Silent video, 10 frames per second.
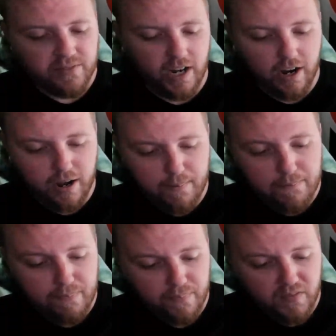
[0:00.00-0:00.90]

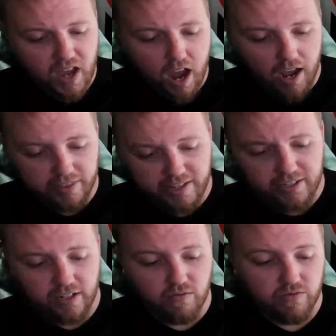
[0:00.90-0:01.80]
I think
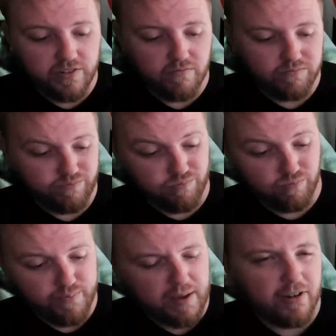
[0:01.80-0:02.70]

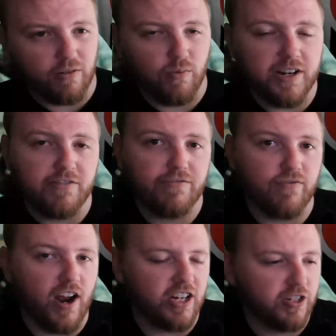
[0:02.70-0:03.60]
maybe a
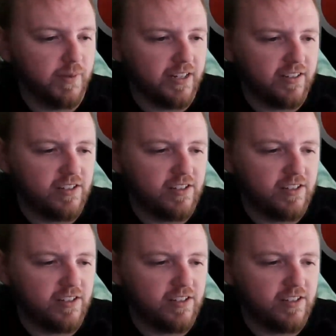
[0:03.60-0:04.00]
refreshment